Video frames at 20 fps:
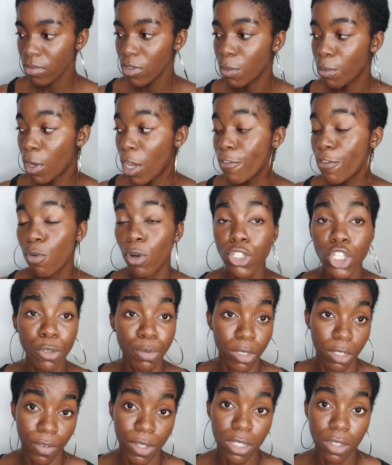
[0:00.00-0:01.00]
But if you want to use
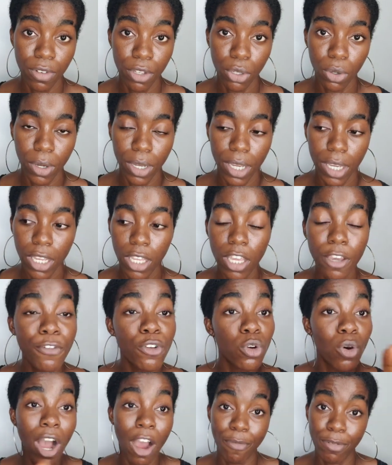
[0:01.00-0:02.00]
preservative in your hair, if you
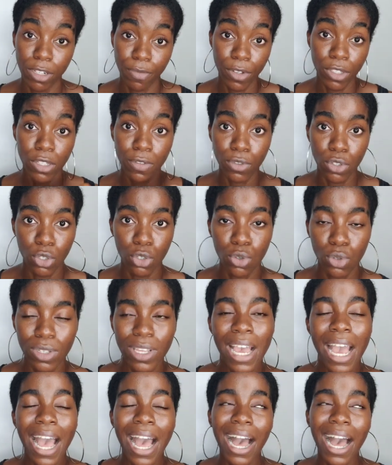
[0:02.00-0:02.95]
don't have preservative to use,